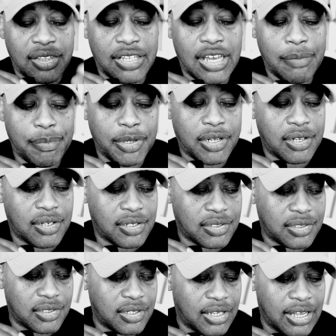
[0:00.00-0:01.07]
not
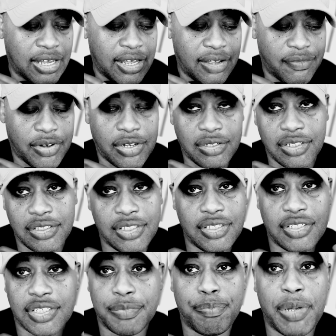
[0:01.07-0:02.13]
because I have all of
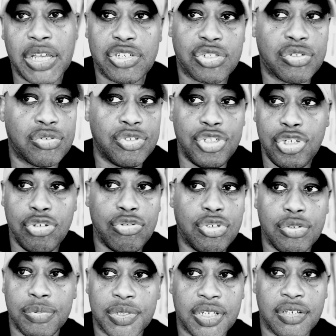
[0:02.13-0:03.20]
these special
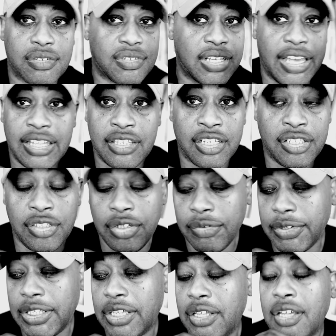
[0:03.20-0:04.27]
YouTube skills that had nothing to do
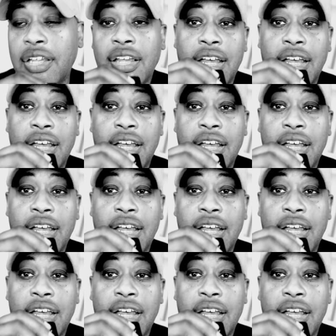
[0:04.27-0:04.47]
with it.